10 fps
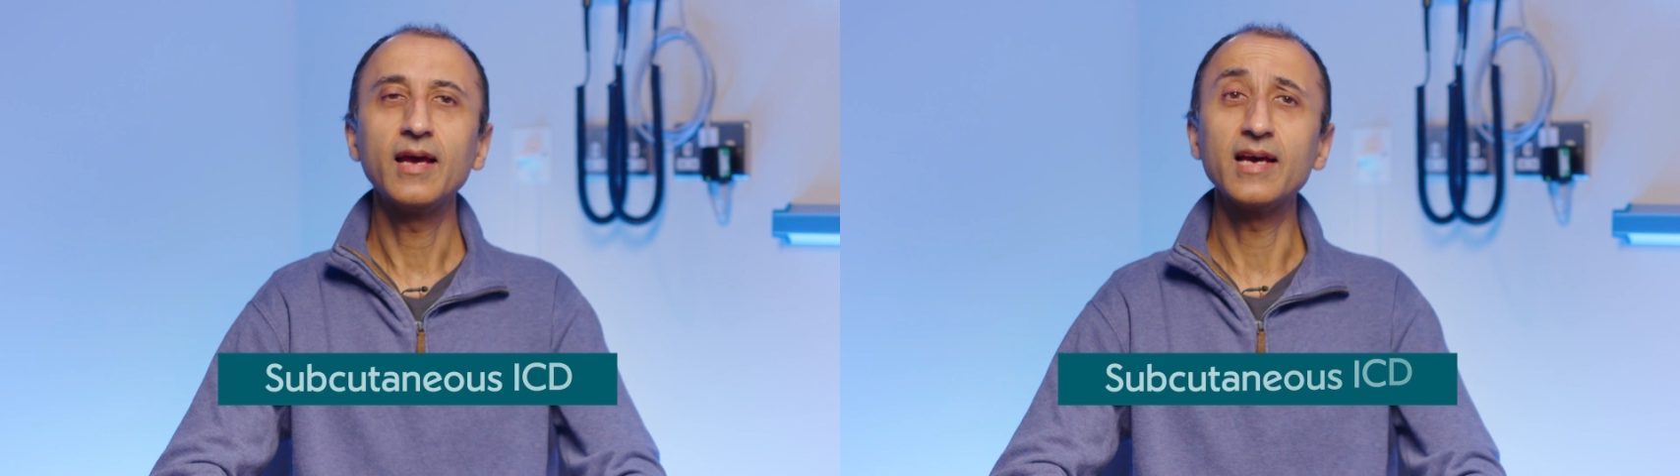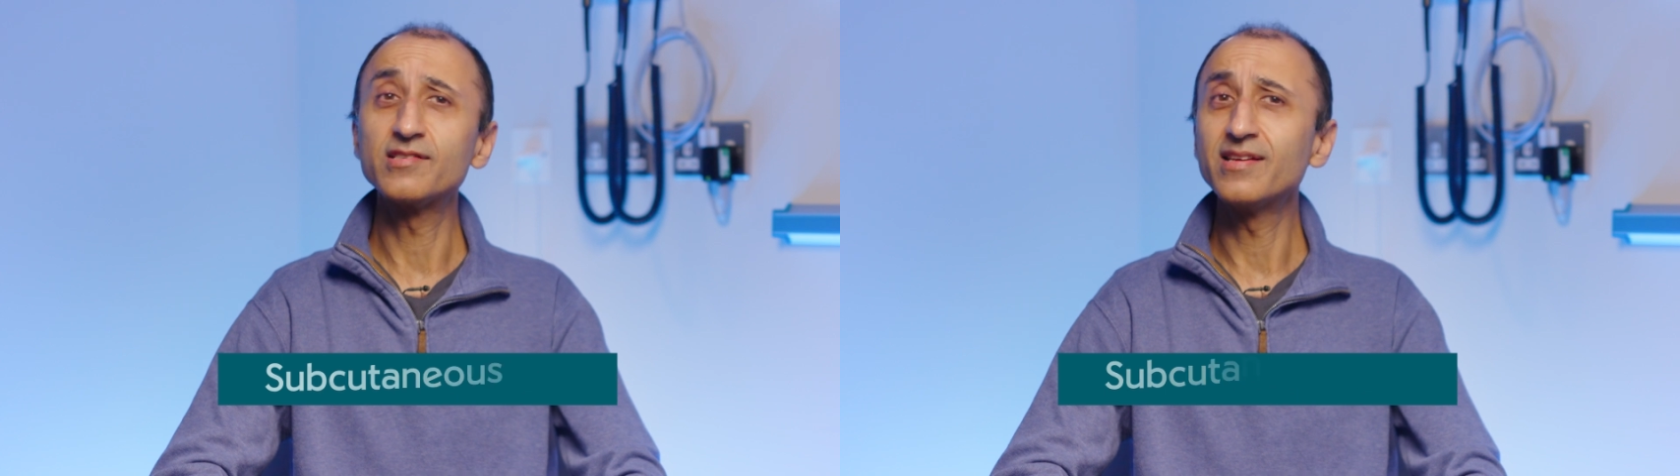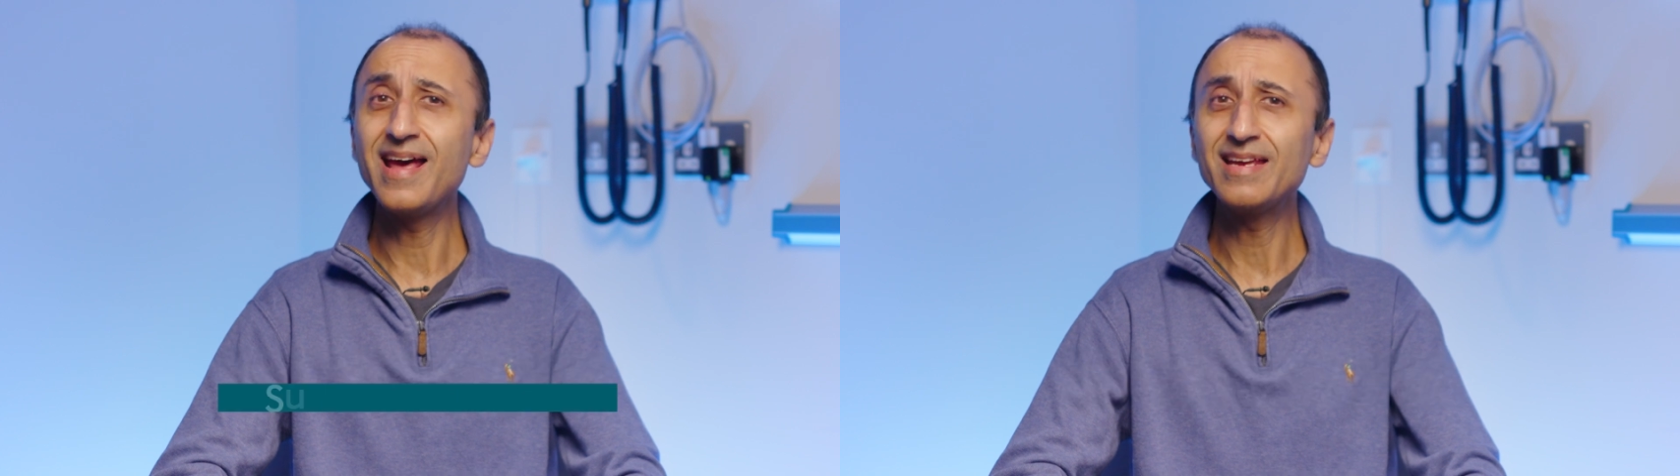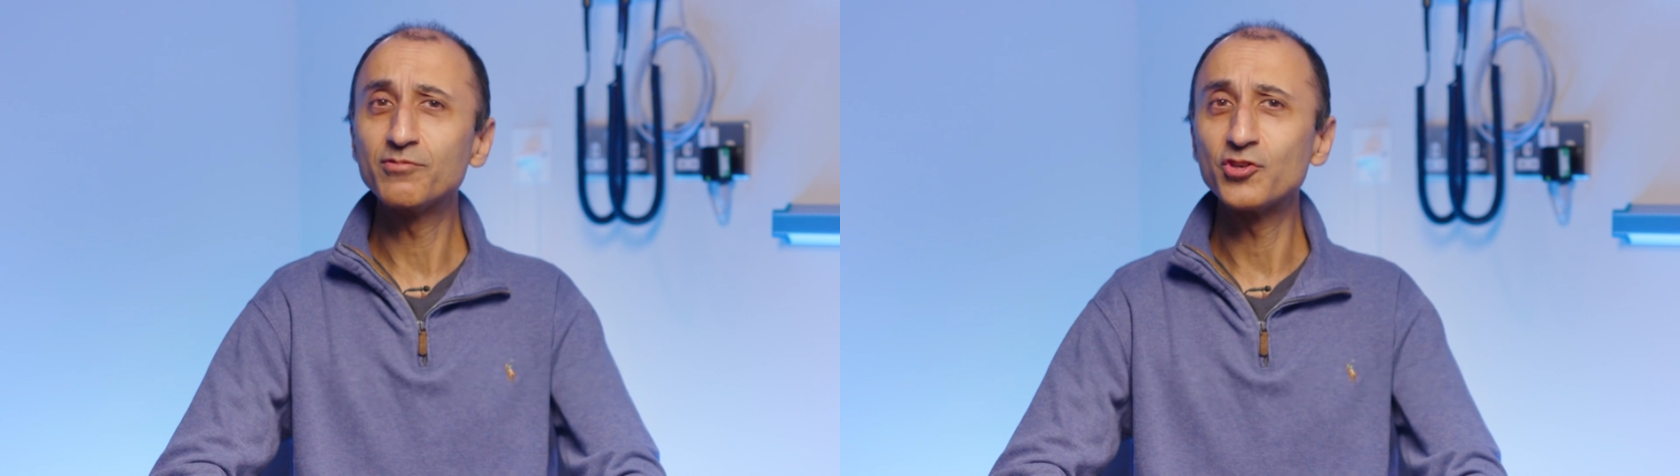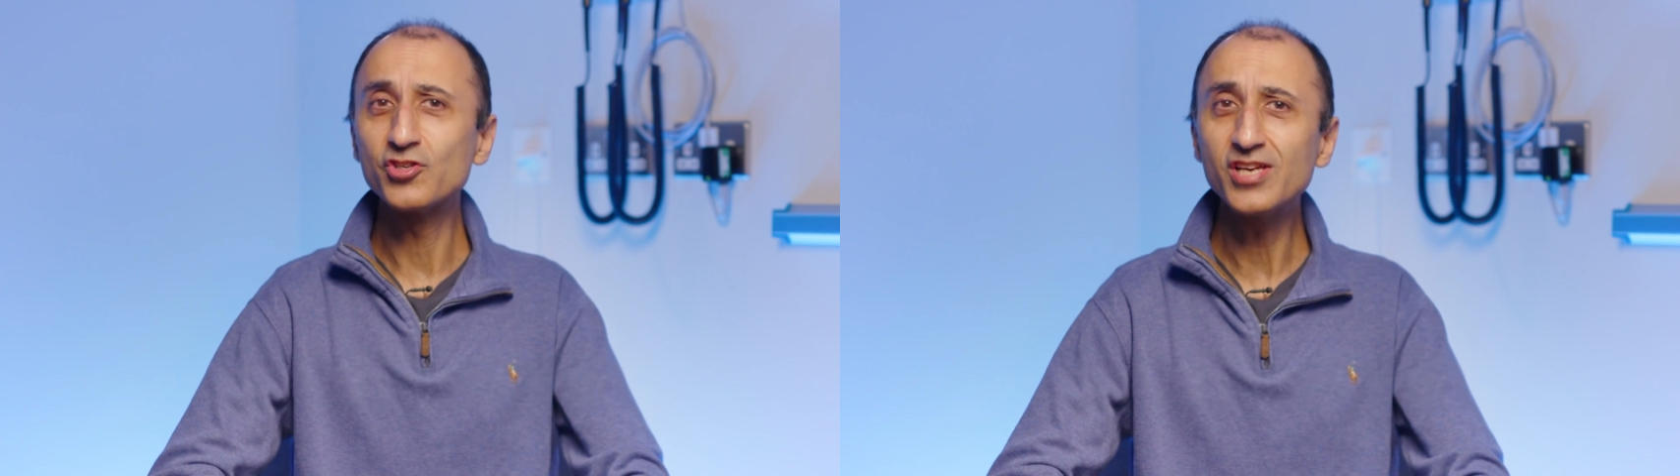As the name
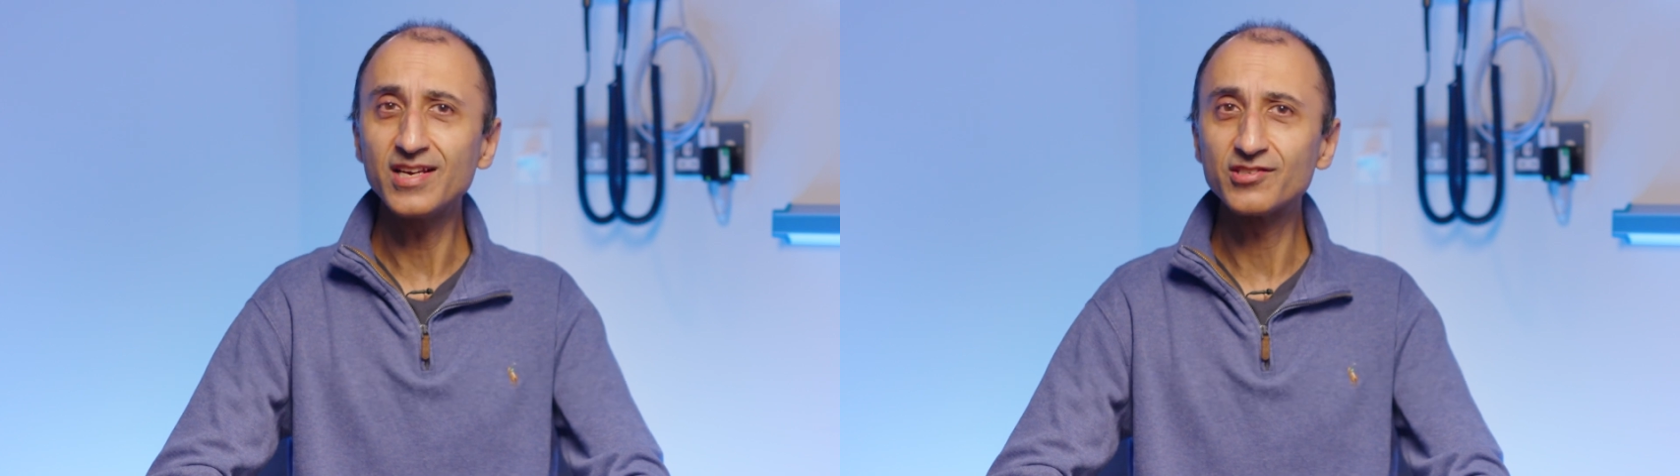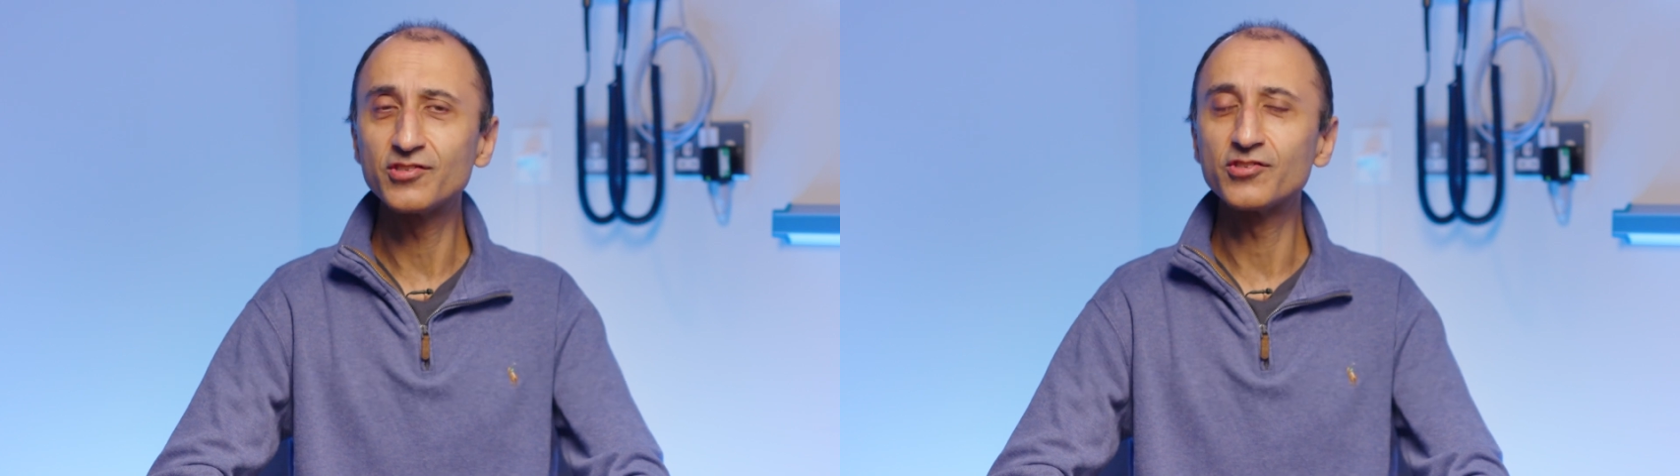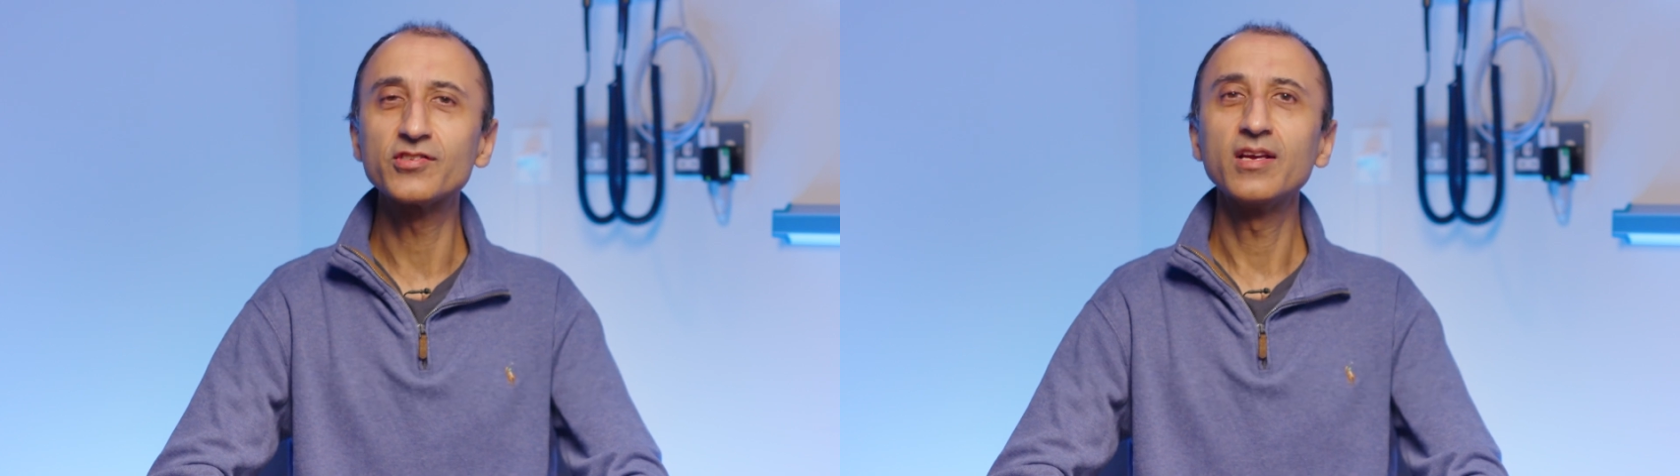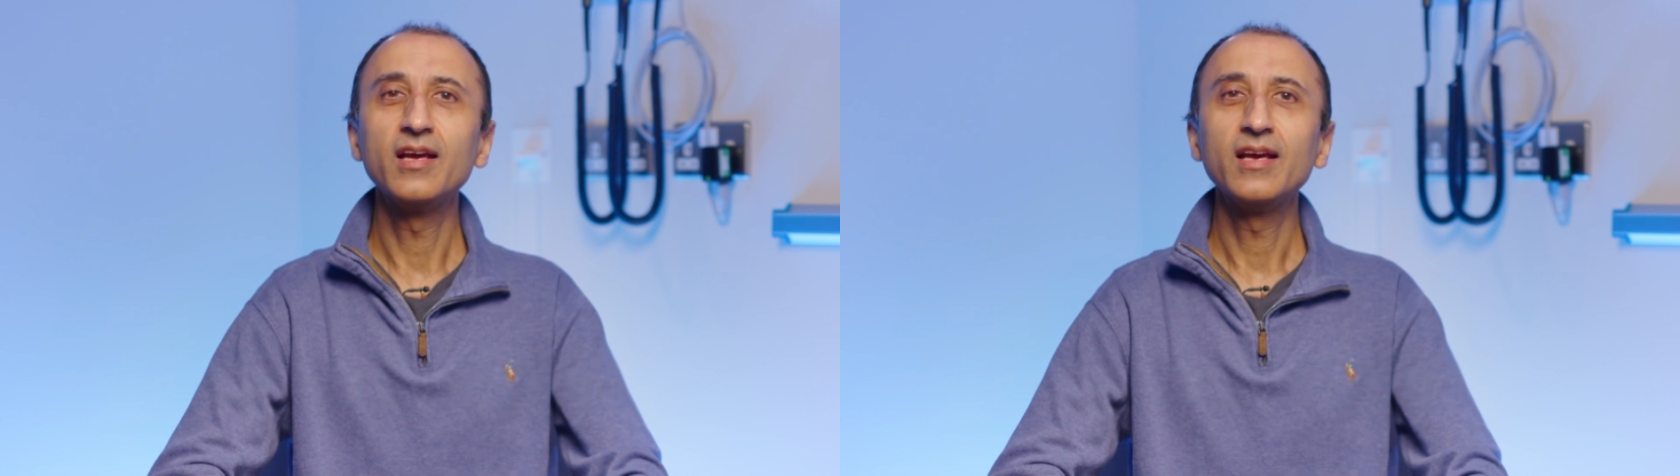suggests,